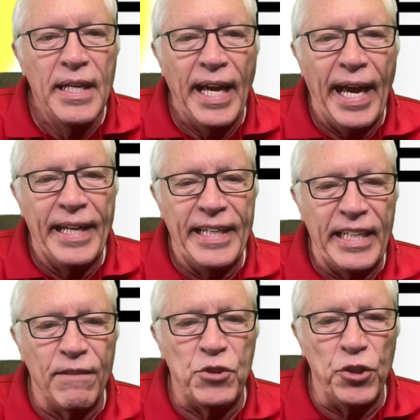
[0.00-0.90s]
And it
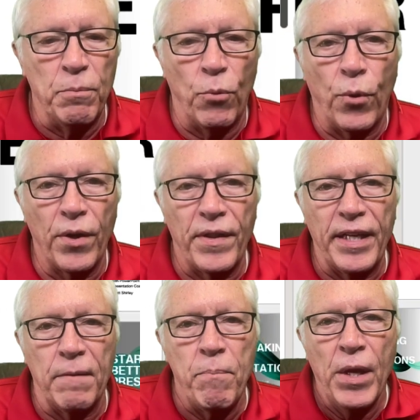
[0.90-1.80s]
gives you more
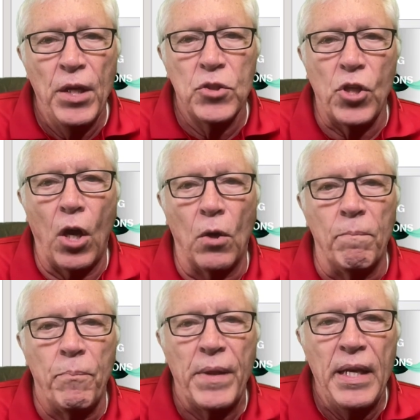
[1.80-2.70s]
there.
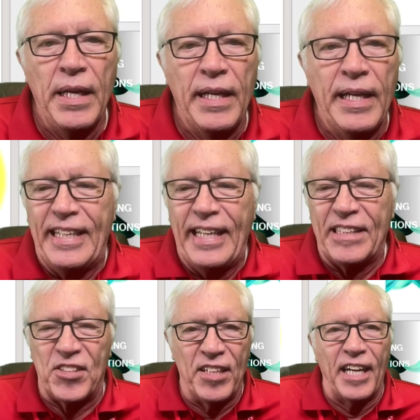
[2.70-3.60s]
So
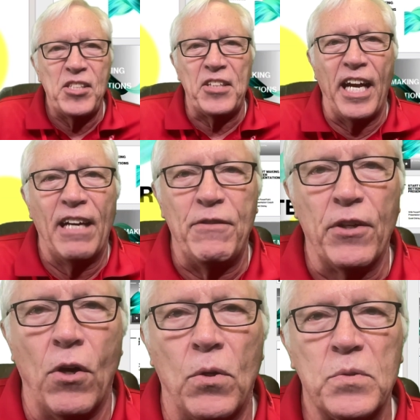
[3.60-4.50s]
it's nice to have
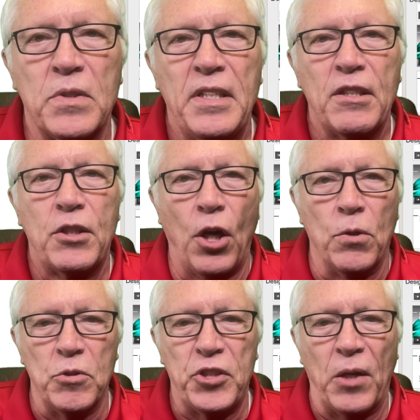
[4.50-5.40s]
your own
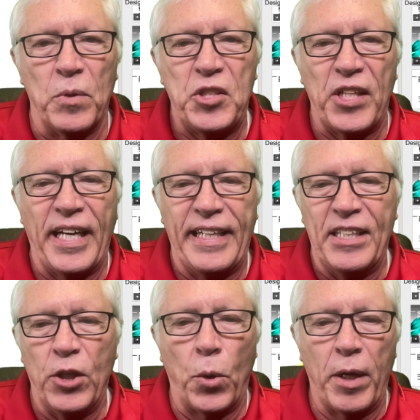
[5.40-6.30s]
coach. I wish I had
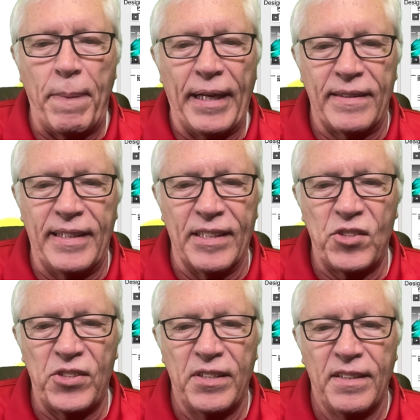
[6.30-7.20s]
known about
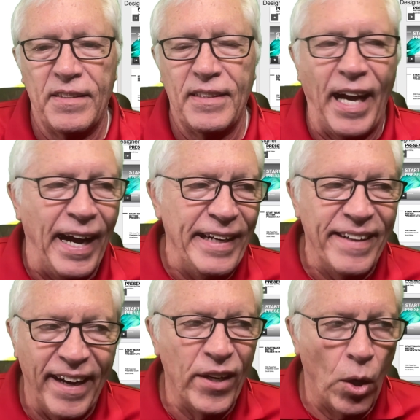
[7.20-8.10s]
this. I
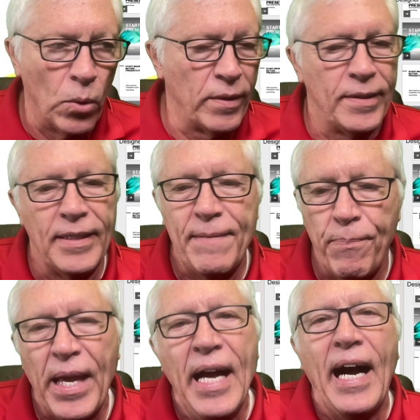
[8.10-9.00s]

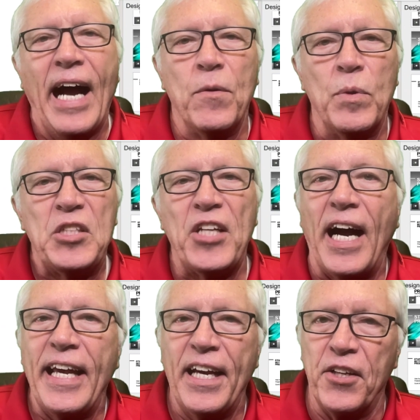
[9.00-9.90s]
wish
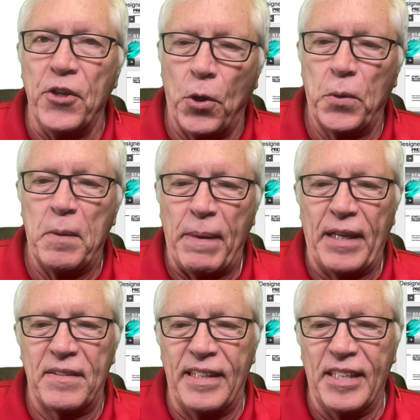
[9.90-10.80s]
I had known
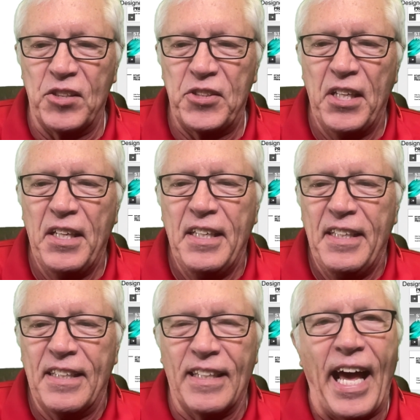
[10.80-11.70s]
about this
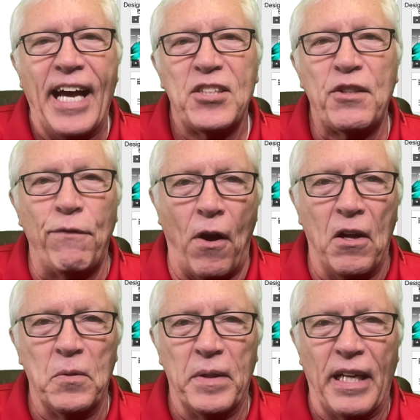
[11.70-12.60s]
last
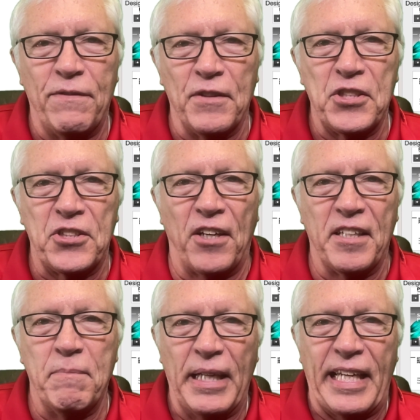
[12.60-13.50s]
fall when I first
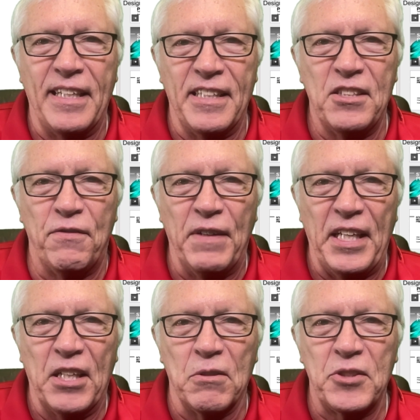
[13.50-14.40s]
started making these
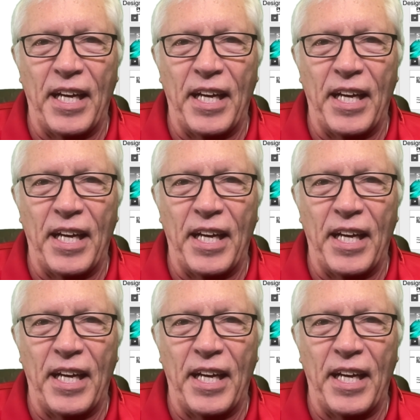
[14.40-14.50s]
videos.